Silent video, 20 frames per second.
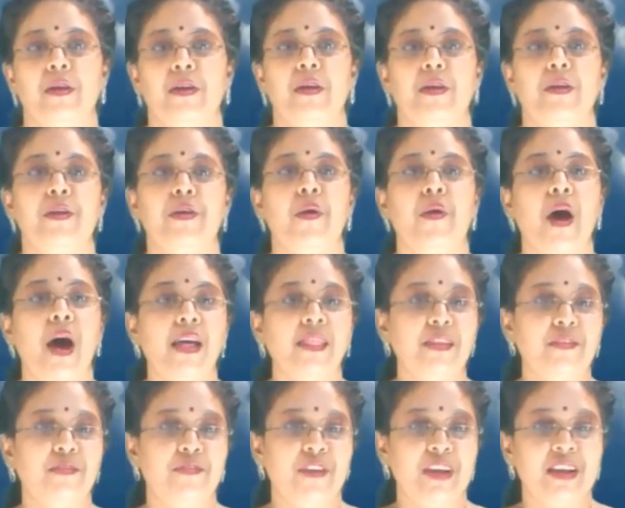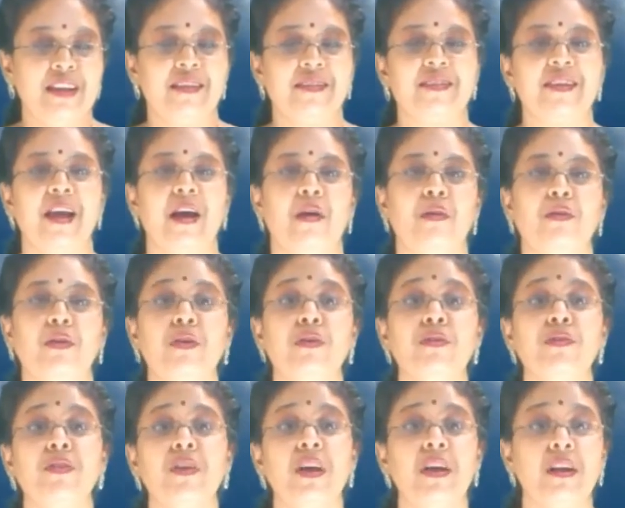Your other fingers now
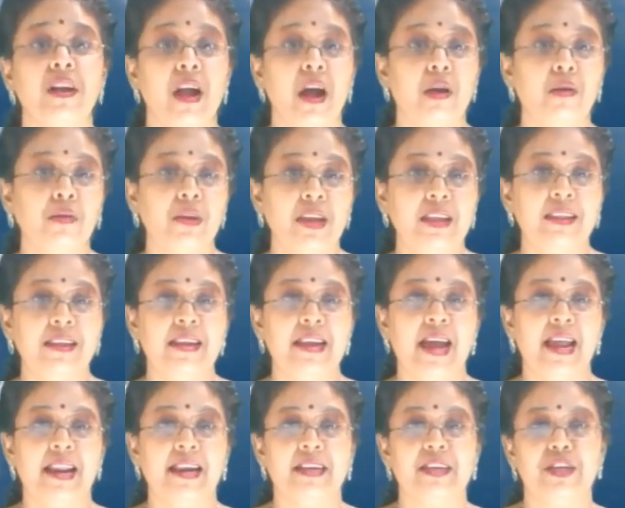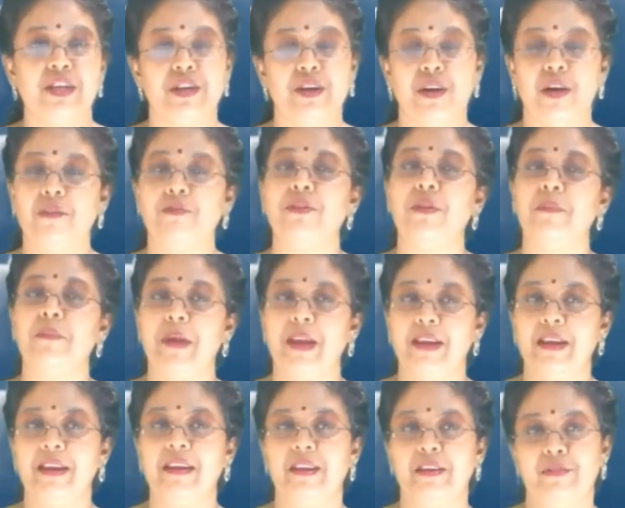goes around in the direction of the
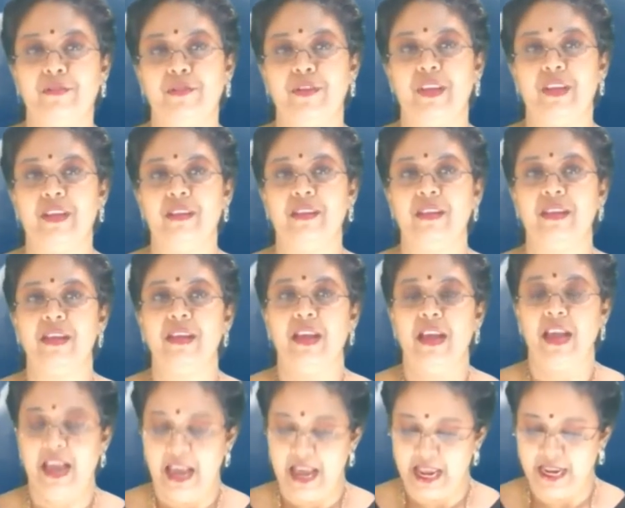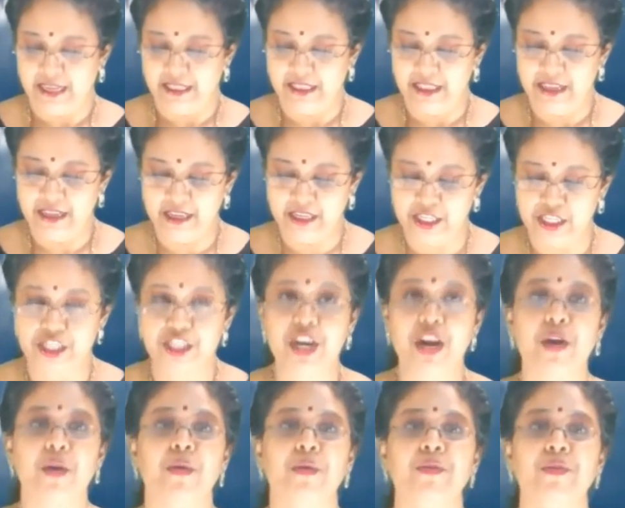magnetic field, and this
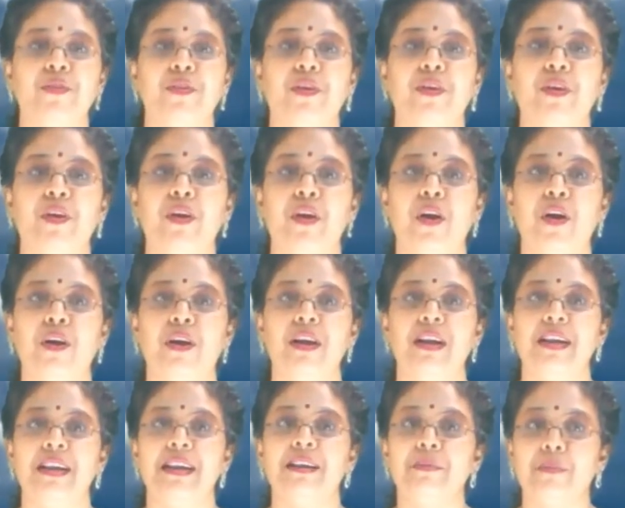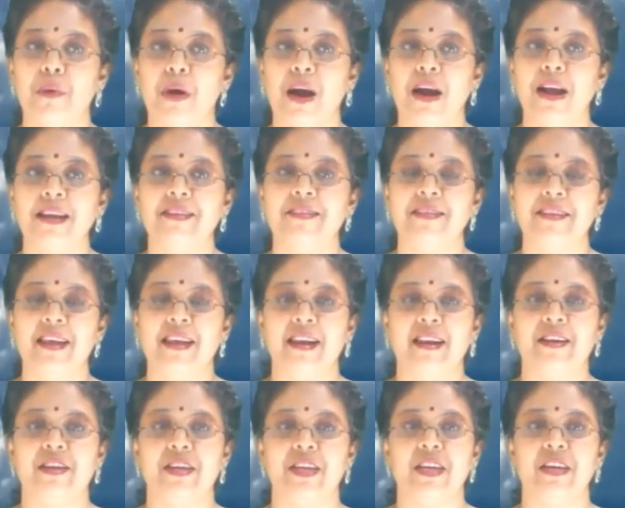shows clockwise
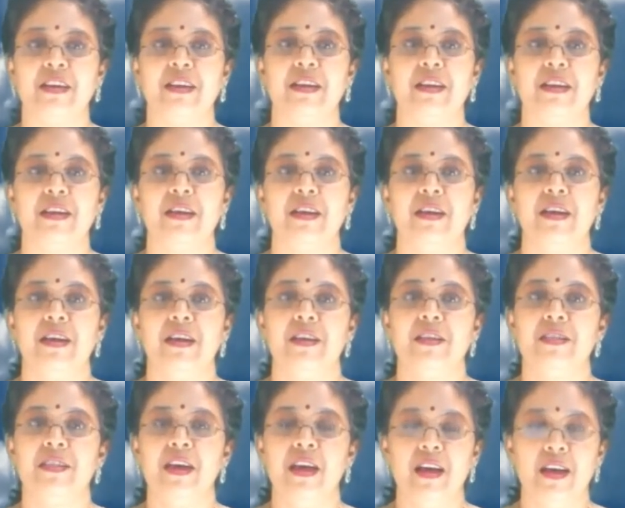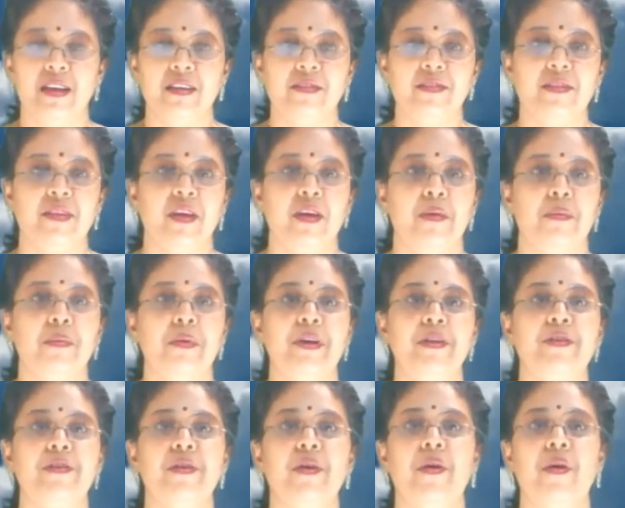direction. Thus, we
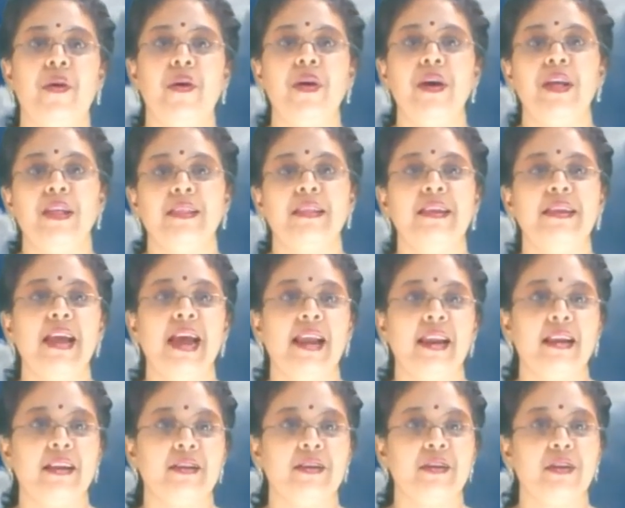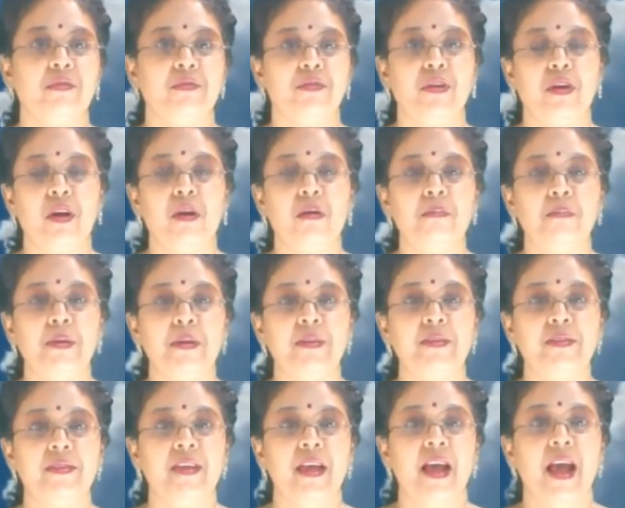draw the direction of the
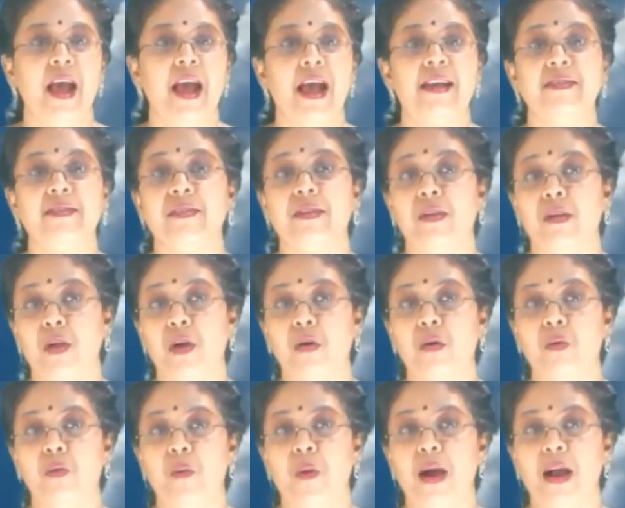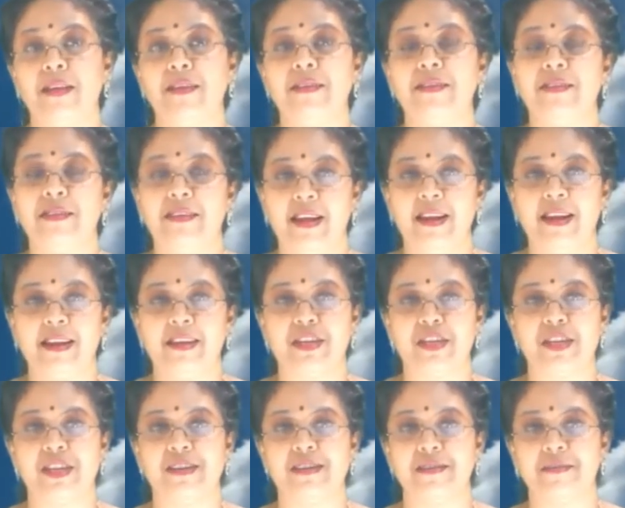compass as clockwise
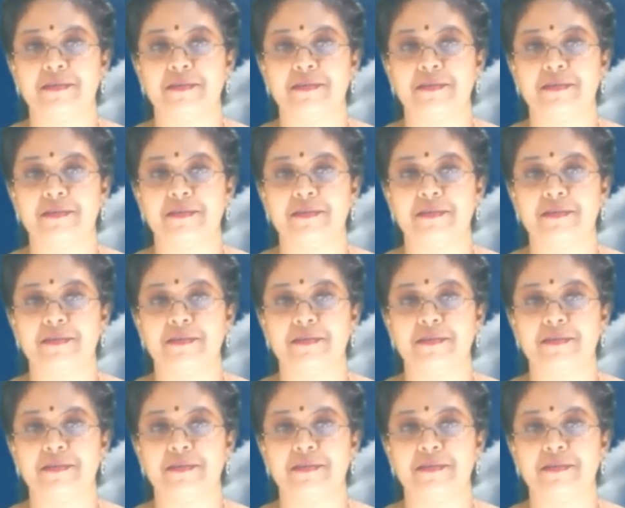direction,